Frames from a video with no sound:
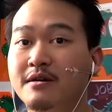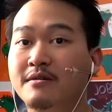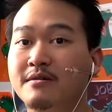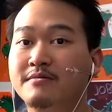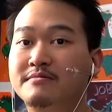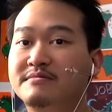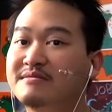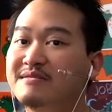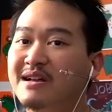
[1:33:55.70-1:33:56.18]

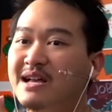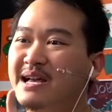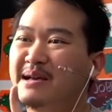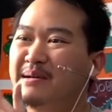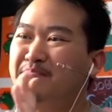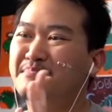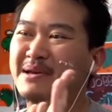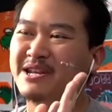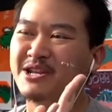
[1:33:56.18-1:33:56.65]
a
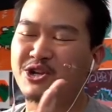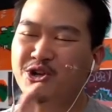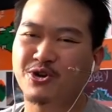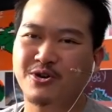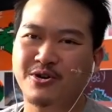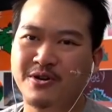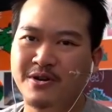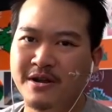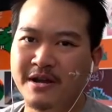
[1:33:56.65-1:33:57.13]

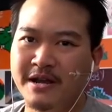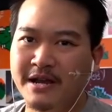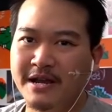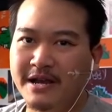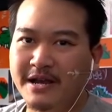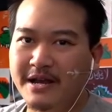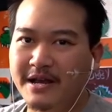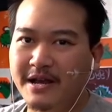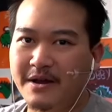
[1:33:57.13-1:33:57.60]
miniature
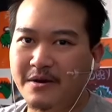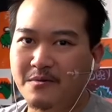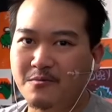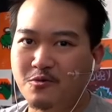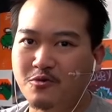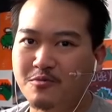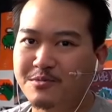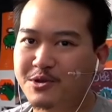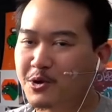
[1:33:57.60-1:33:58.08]

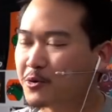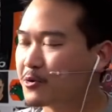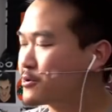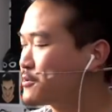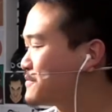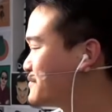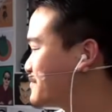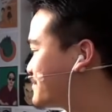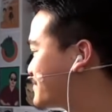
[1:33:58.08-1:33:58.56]
room tour